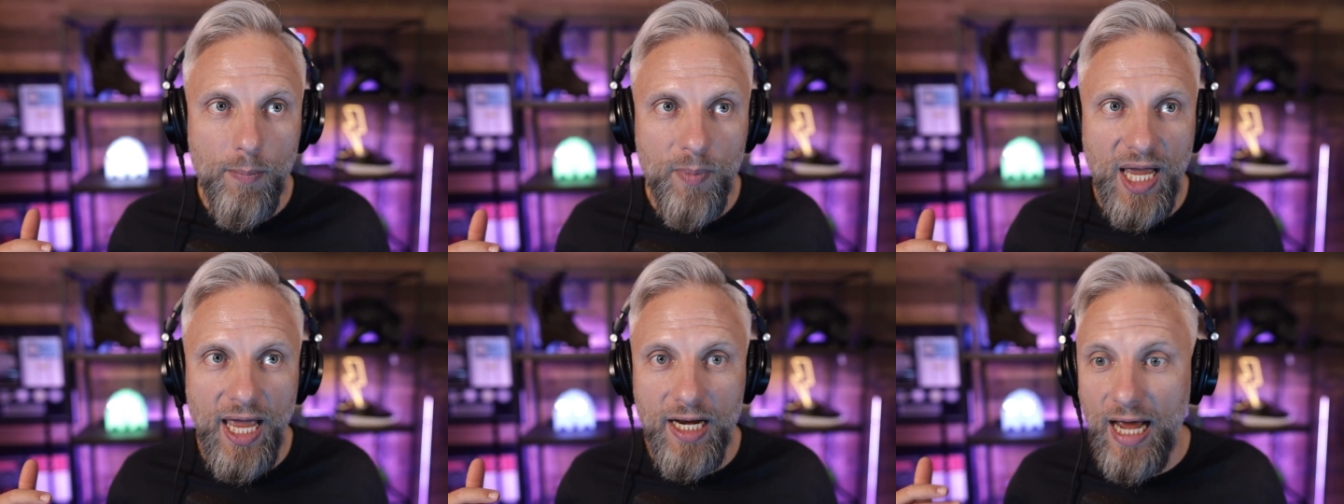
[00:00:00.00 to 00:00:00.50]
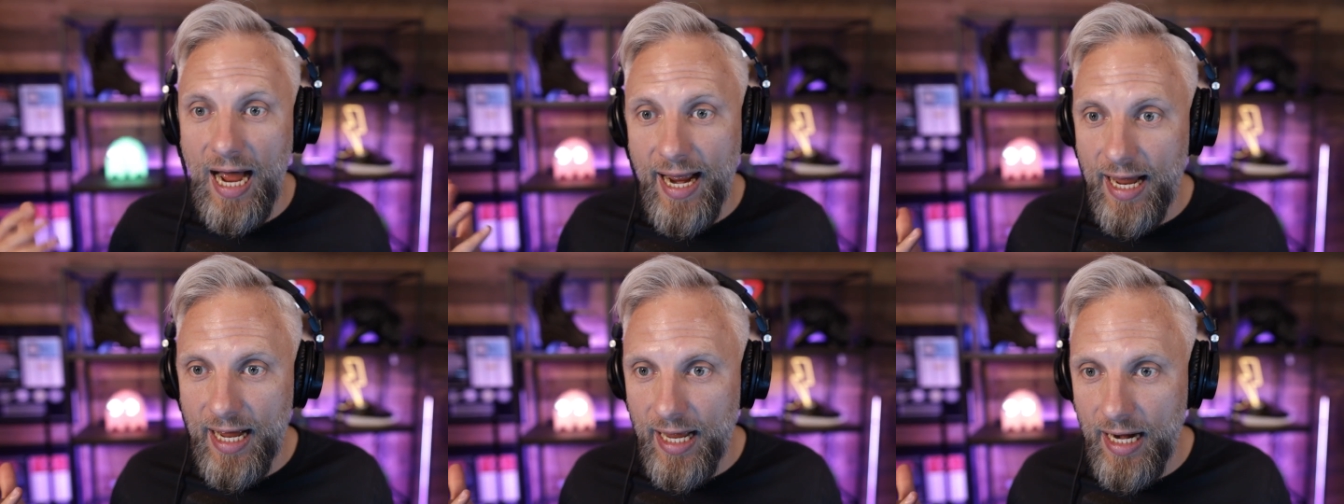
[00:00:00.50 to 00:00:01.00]
And
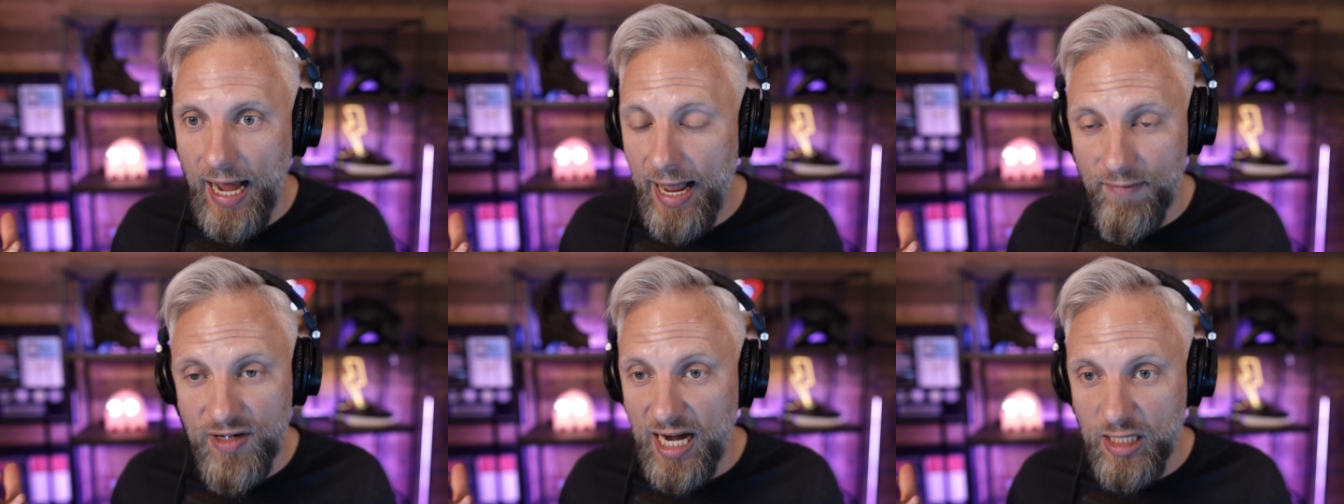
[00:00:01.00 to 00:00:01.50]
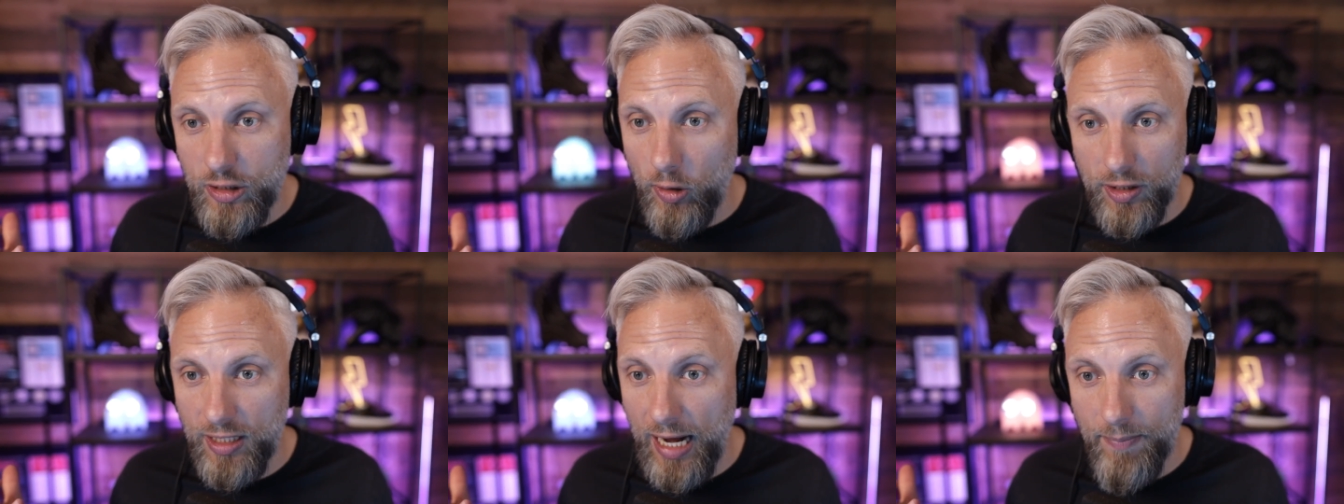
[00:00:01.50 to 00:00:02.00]
I have dentists
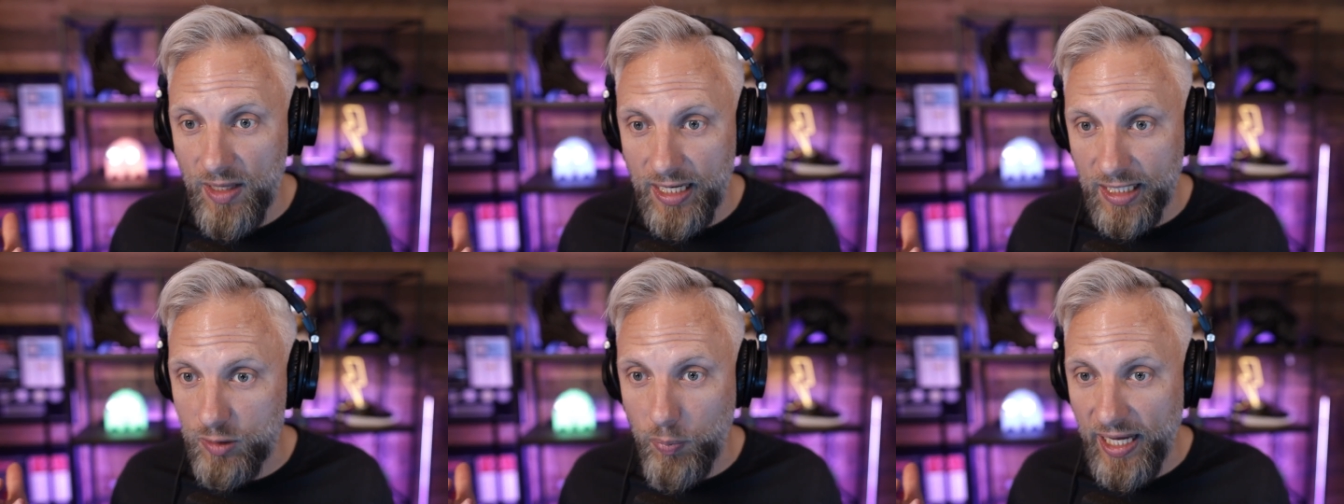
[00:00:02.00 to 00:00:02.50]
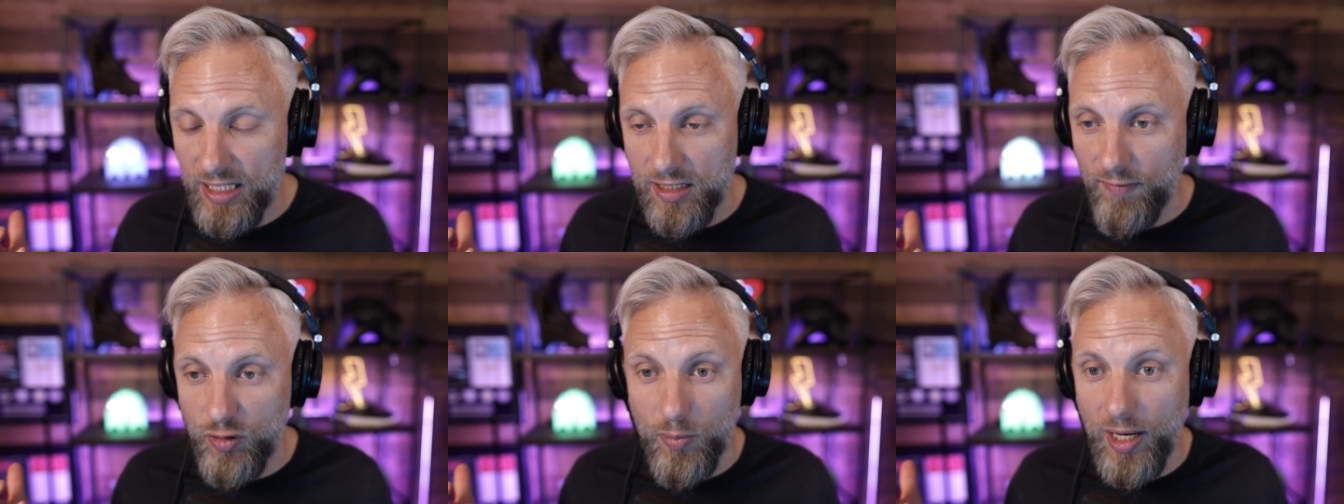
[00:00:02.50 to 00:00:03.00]
all the time that explain
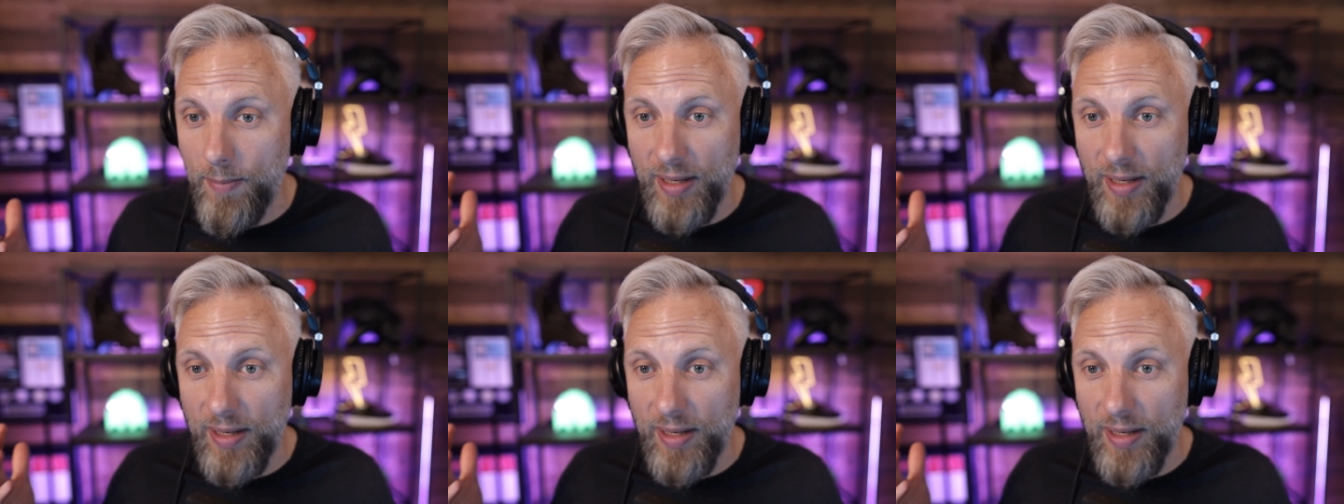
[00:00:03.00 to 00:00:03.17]
stuff to me.